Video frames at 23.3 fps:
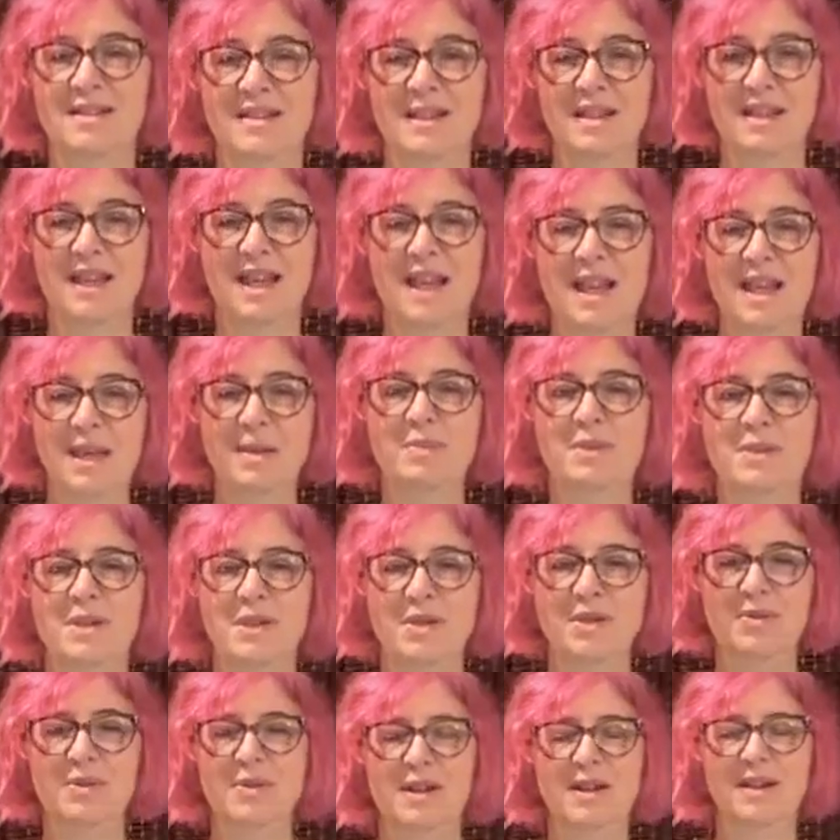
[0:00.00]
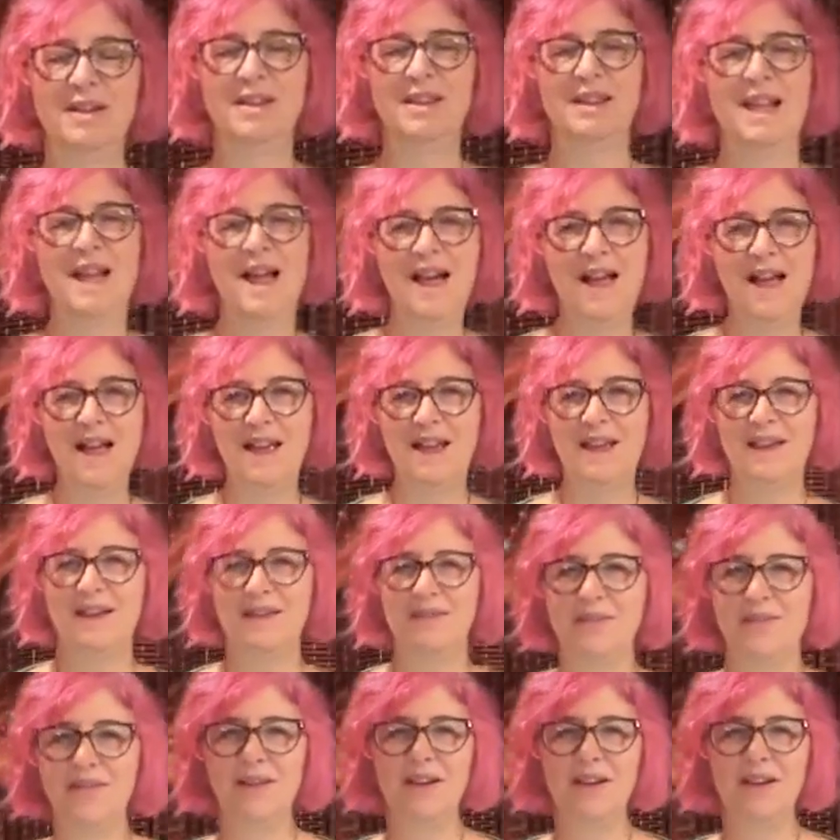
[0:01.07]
It keeps you alive,